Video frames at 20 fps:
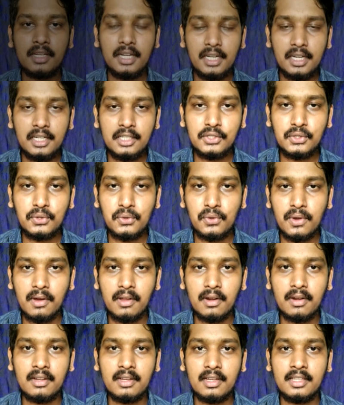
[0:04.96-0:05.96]
Greetings to you
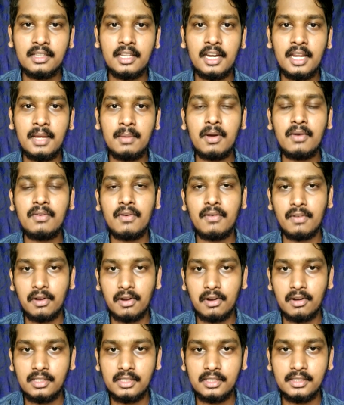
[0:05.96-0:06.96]
all in the name of
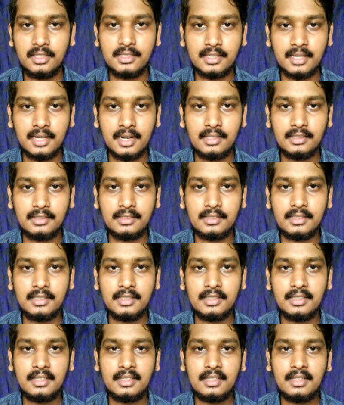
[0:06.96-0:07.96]
our Lord Jesus
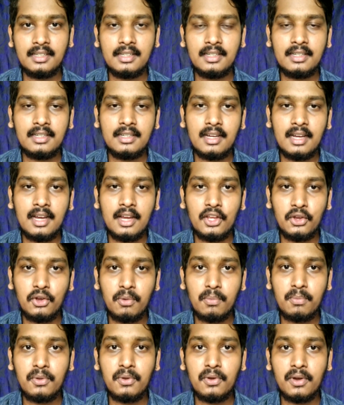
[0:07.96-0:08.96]
Christ. I
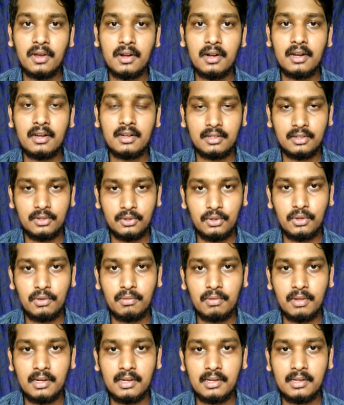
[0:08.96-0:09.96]
hope you are all
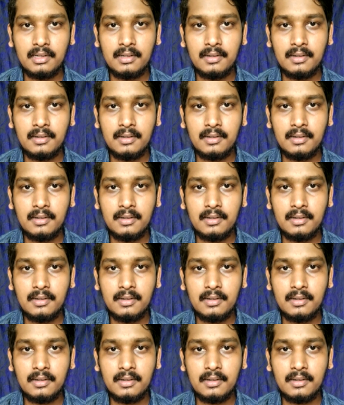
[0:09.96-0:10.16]
doing well.